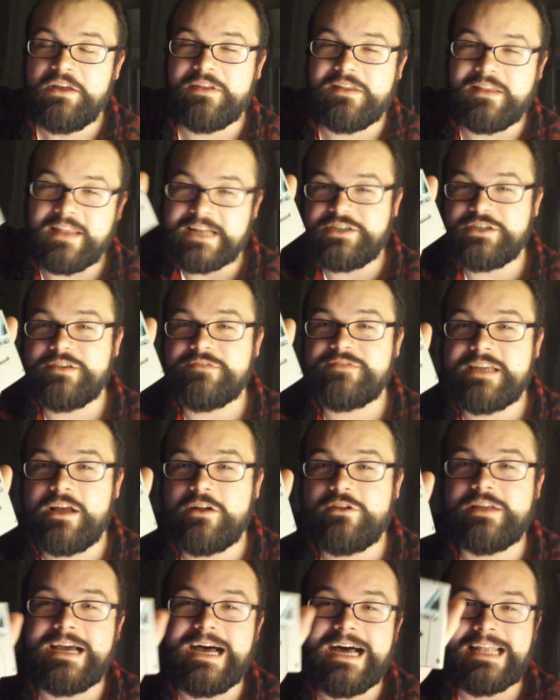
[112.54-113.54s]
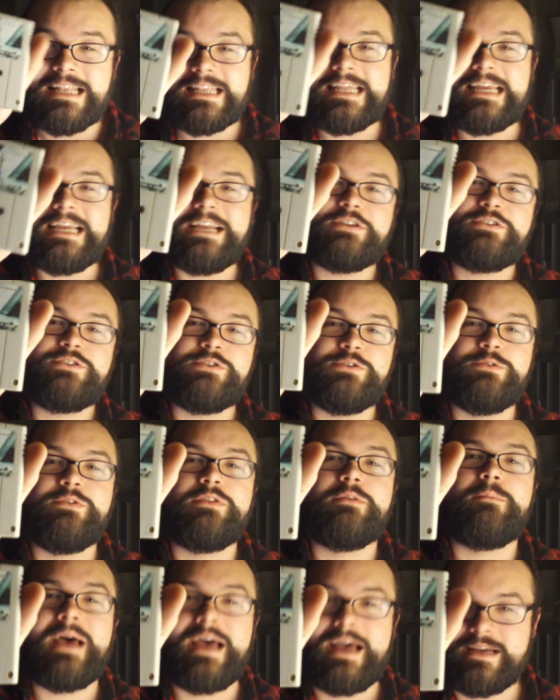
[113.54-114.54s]
The Legend of Zelda, A Link to
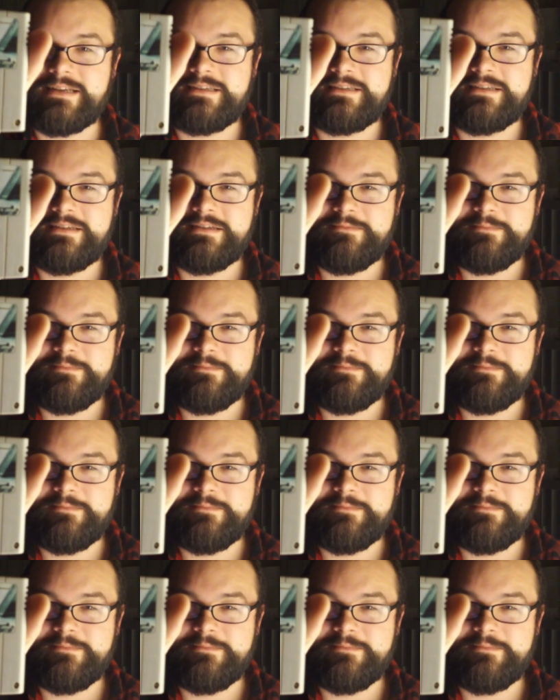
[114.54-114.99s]
the Past.